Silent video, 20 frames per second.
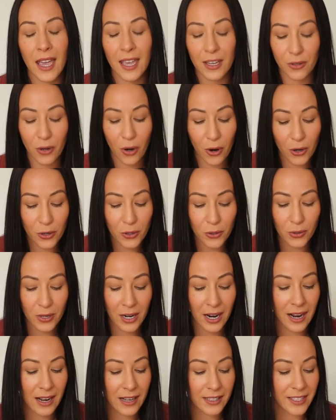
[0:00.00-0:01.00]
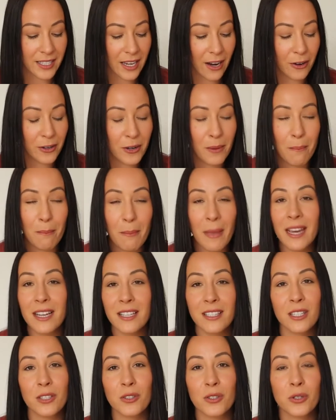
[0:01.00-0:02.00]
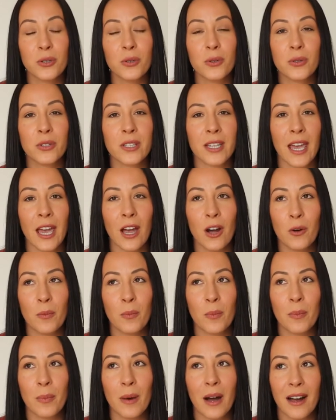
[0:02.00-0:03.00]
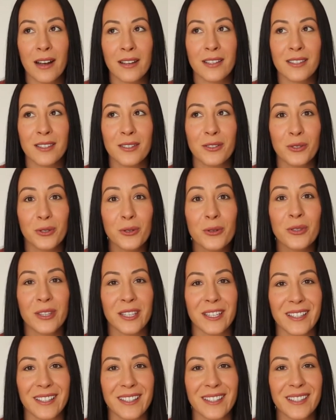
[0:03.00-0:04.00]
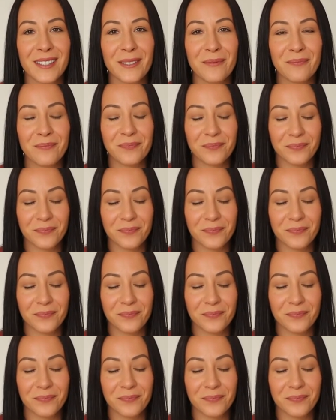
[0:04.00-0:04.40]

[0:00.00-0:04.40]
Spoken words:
and oracle cards are an amazing tool to help us do this.